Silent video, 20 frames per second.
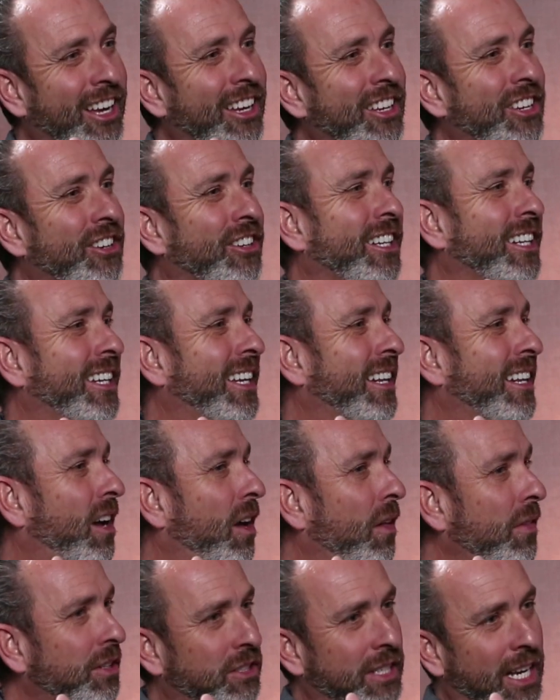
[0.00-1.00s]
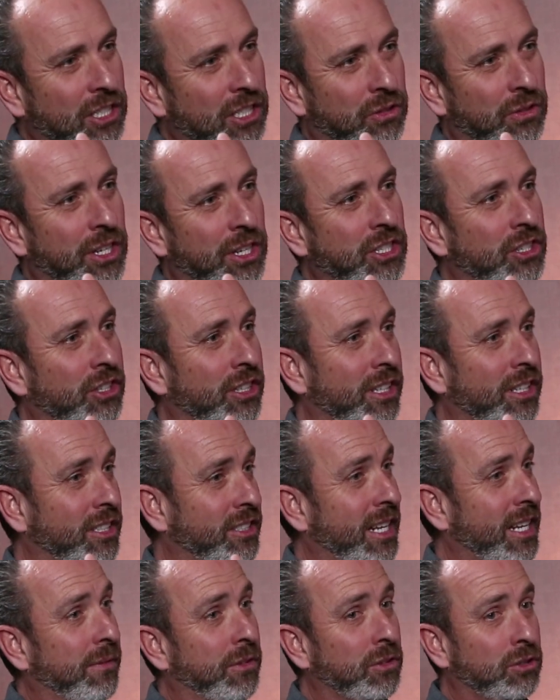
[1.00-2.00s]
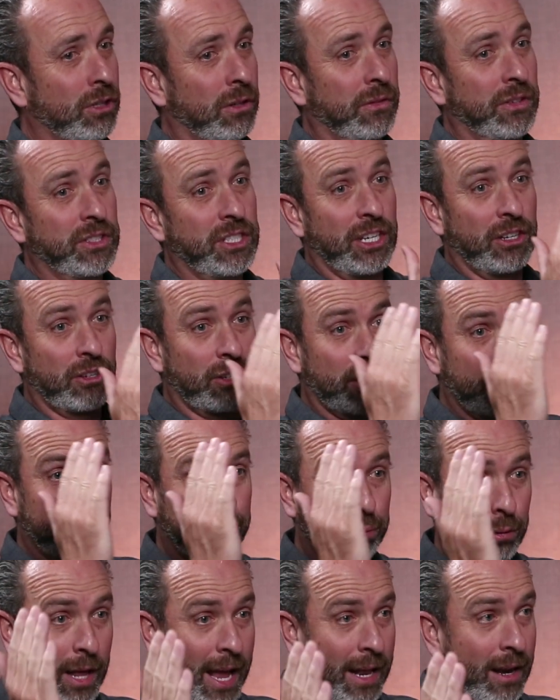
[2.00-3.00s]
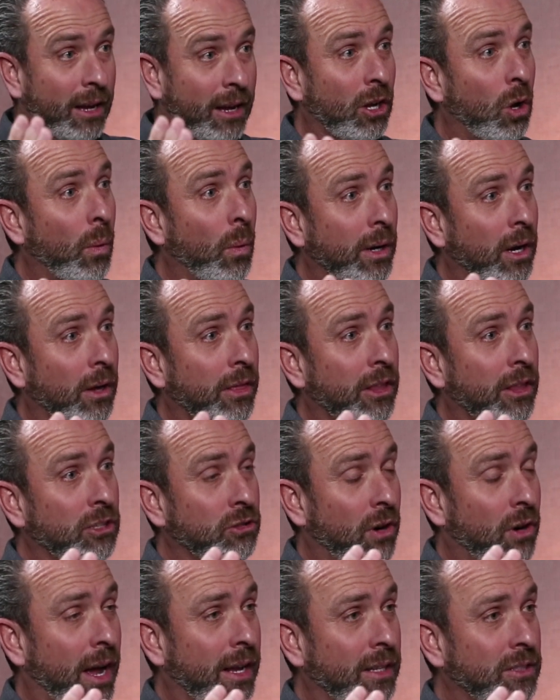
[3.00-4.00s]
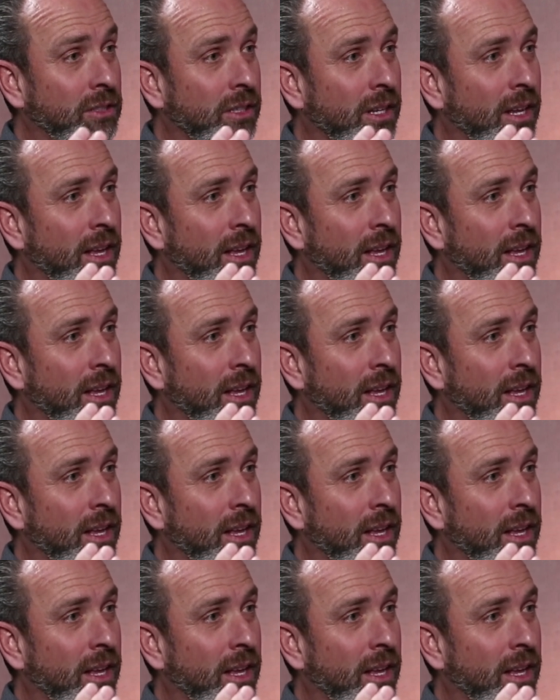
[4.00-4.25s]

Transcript: You're going to get all the accessories. You're going to set up for servicing. You're going to plan on going on these rides.